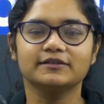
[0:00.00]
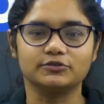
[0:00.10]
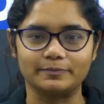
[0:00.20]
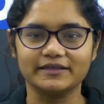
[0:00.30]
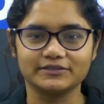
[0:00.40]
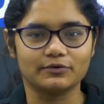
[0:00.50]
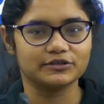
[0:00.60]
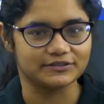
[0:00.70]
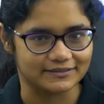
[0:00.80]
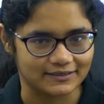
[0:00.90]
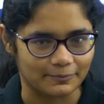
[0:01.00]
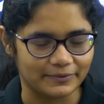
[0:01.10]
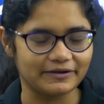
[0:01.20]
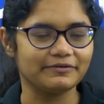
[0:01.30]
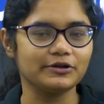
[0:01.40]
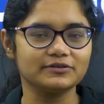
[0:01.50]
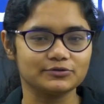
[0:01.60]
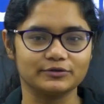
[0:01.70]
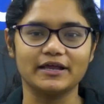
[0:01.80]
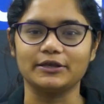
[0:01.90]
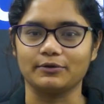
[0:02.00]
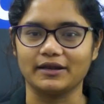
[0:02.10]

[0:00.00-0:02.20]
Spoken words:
So please watch this complete video so that you